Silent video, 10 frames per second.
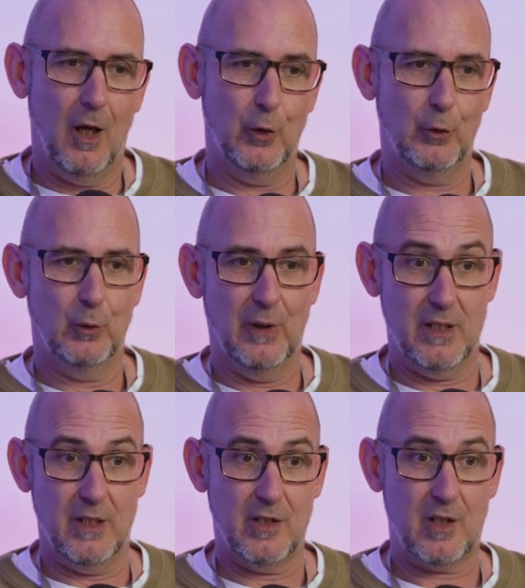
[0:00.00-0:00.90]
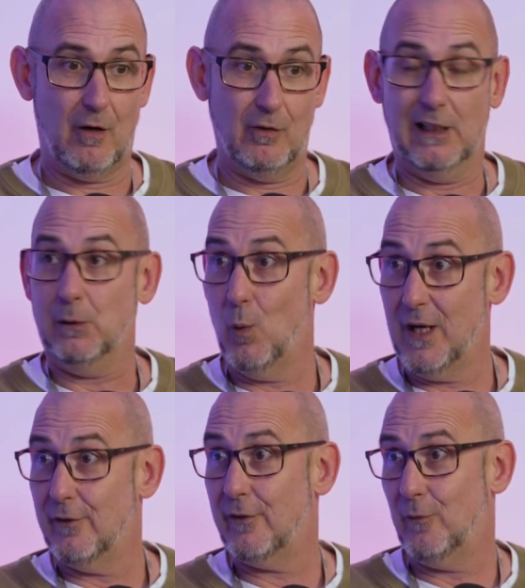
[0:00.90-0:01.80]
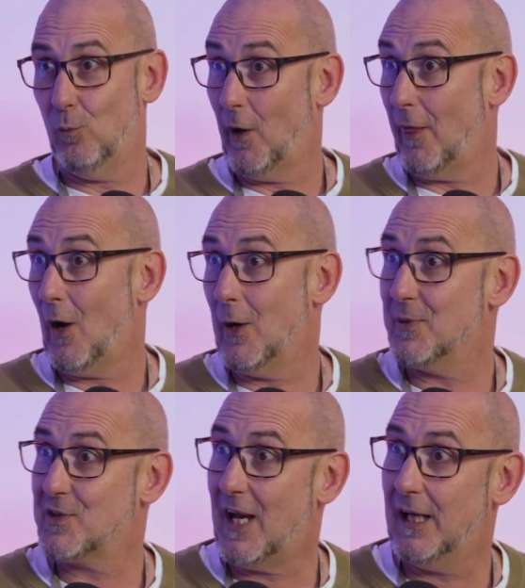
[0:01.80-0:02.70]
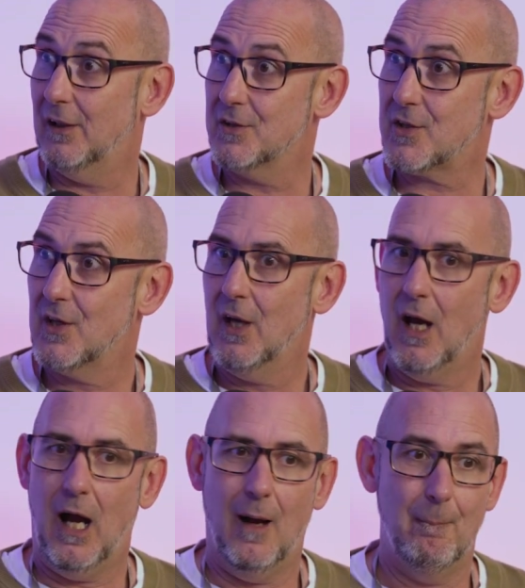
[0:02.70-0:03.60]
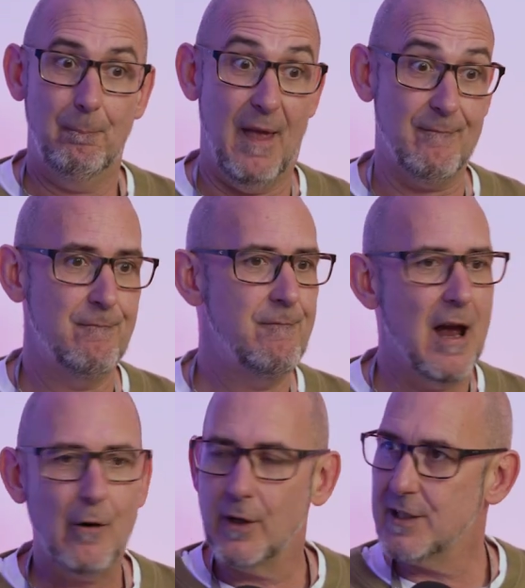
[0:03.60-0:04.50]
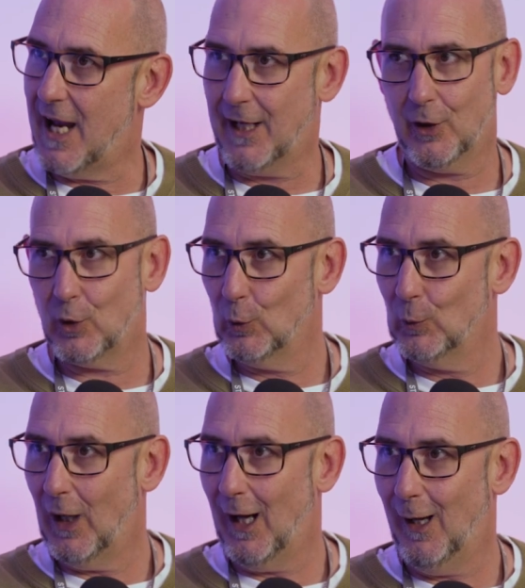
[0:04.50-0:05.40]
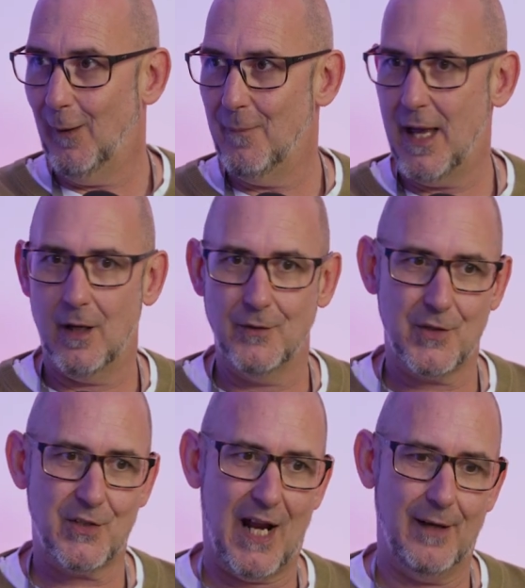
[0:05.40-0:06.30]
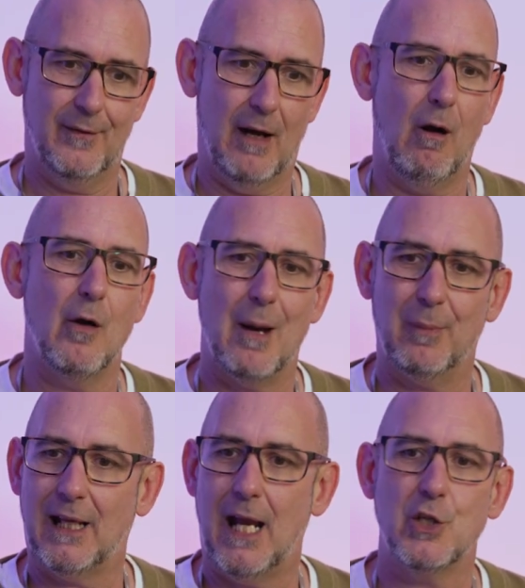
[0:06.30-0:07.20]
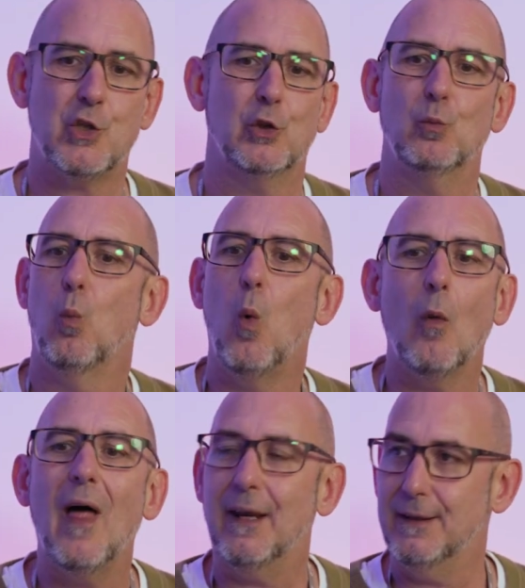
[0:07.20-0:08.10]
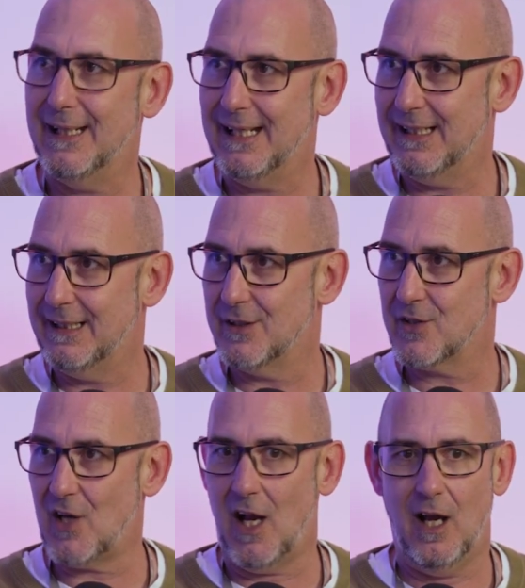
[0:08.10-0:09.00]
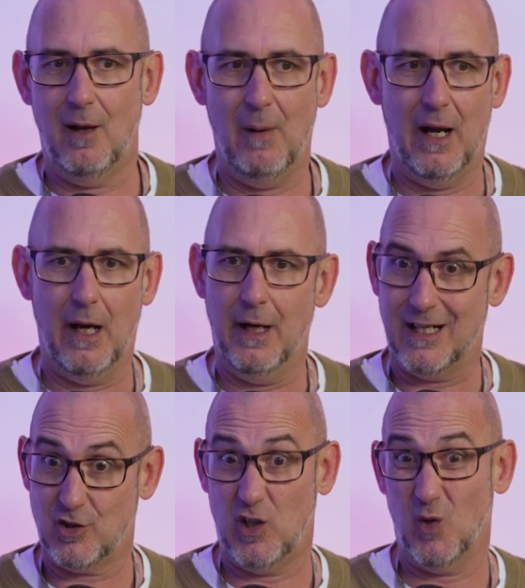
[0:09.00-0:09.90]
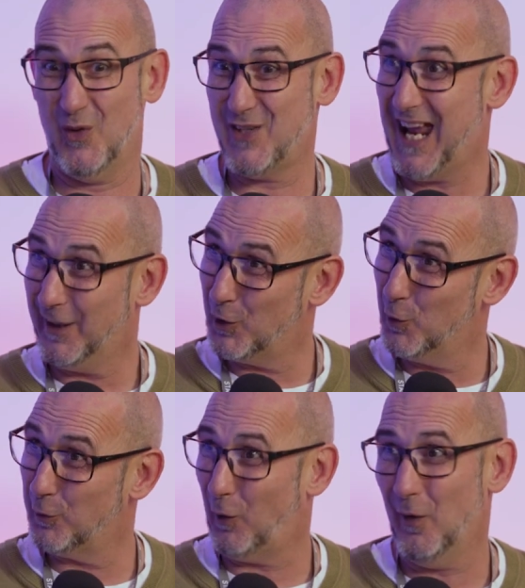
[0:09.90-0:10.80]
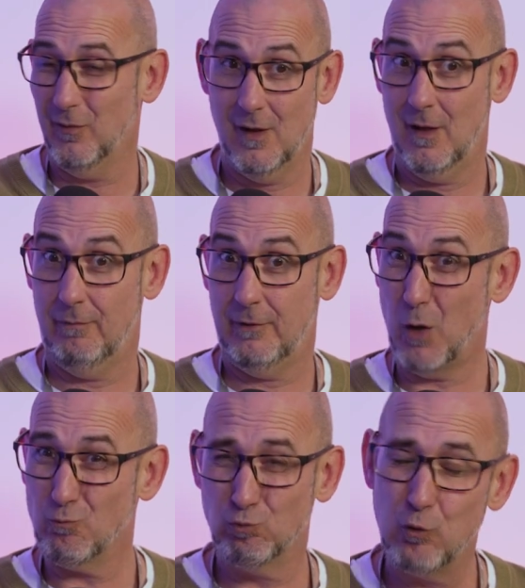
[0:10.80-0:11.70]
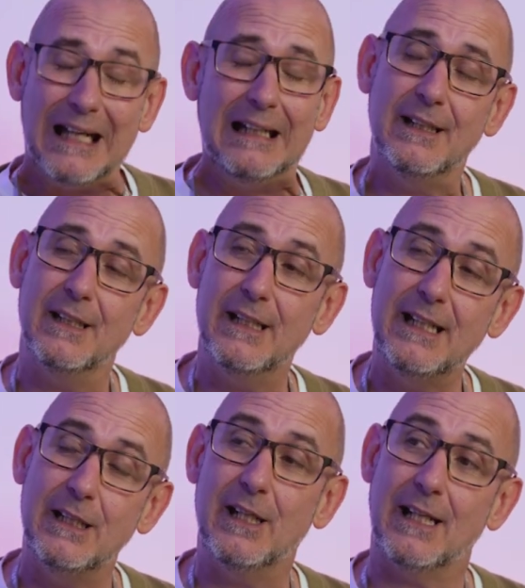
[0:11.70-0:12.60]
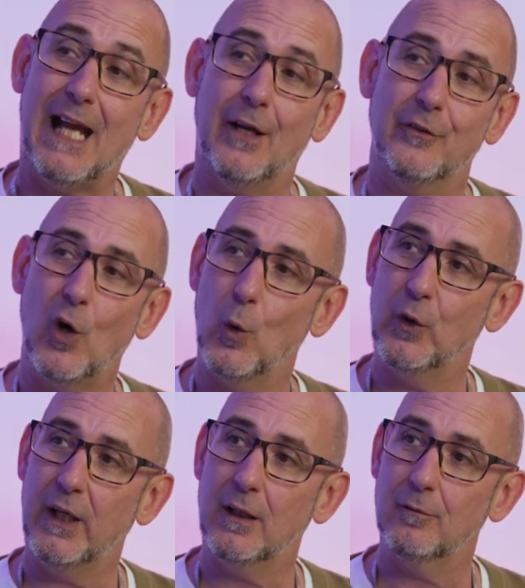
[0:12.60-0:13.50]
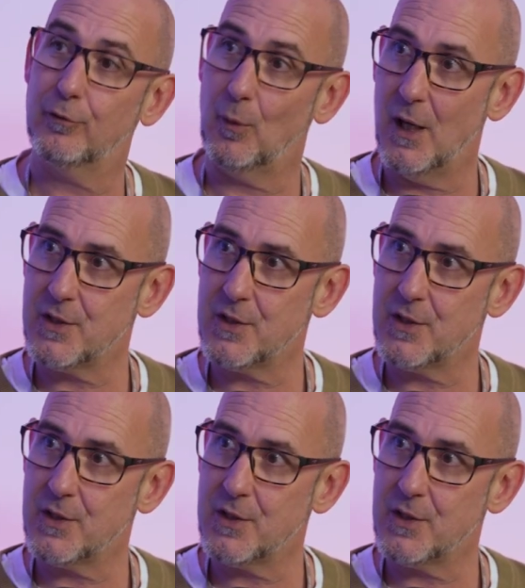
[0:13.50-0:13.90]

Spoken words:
who is currently with one of the hyperscalers. They're very technical. They understand their own application, what that needs, and actually on the technical front, don't really need any hand-holding from